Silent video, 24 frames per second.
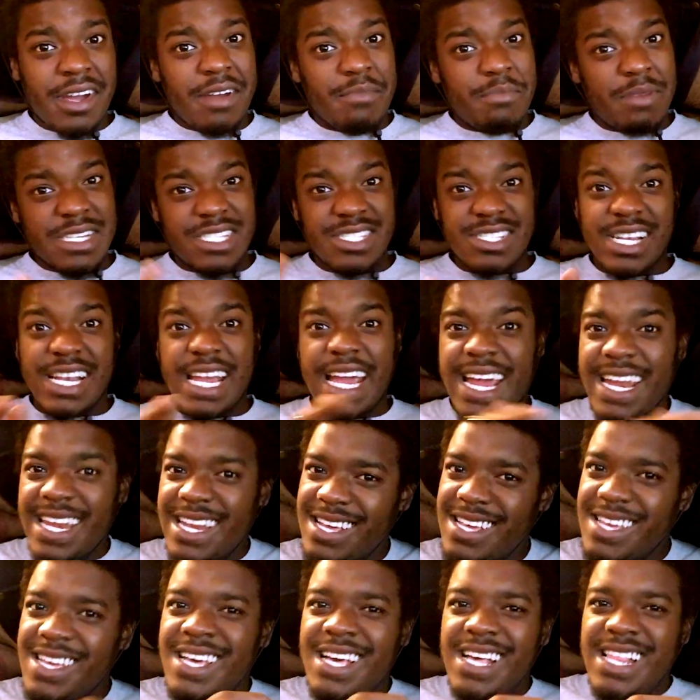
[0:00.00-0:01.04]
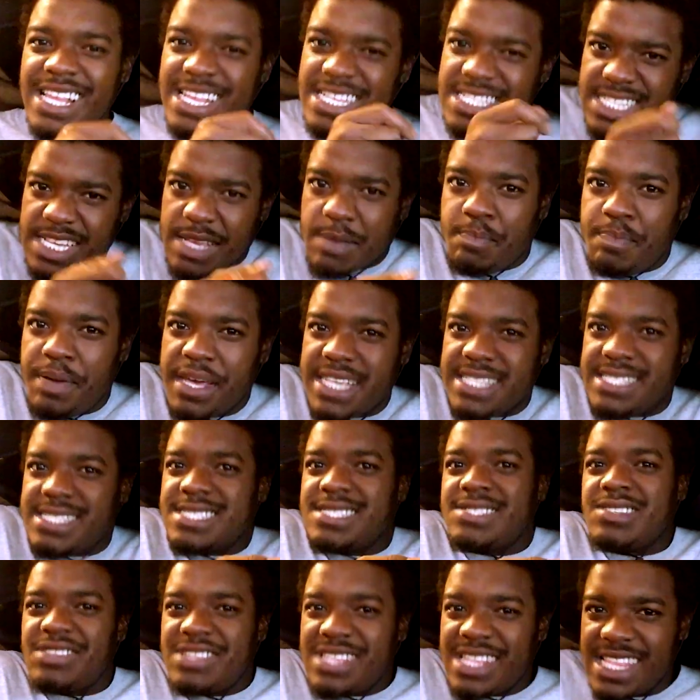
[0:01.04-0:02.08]
But you're kinda like I said,
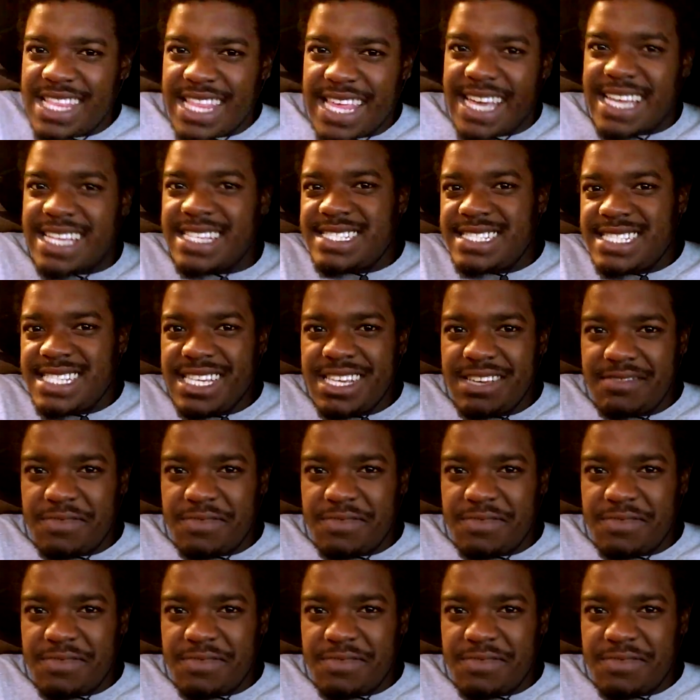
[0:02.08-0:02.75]
pisses on the legacy